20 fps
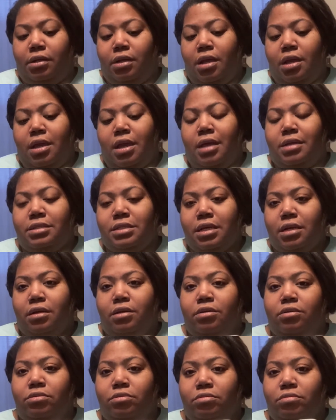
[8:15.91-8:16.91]
It has
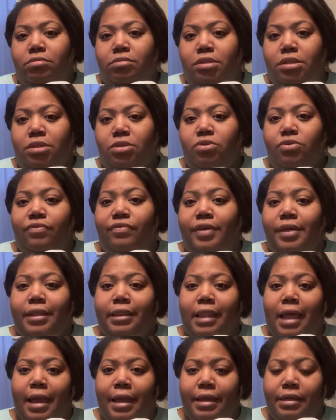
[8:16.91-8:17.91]
a UV
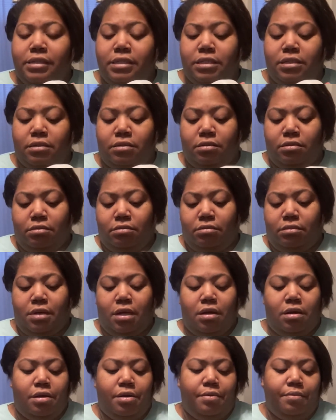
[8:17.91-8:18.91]
light
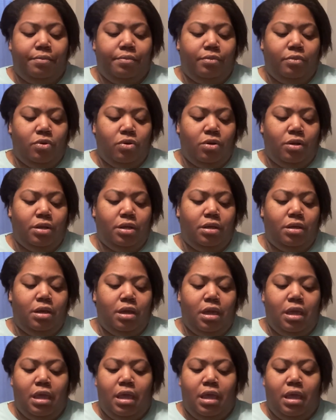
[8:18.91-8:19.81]
on it,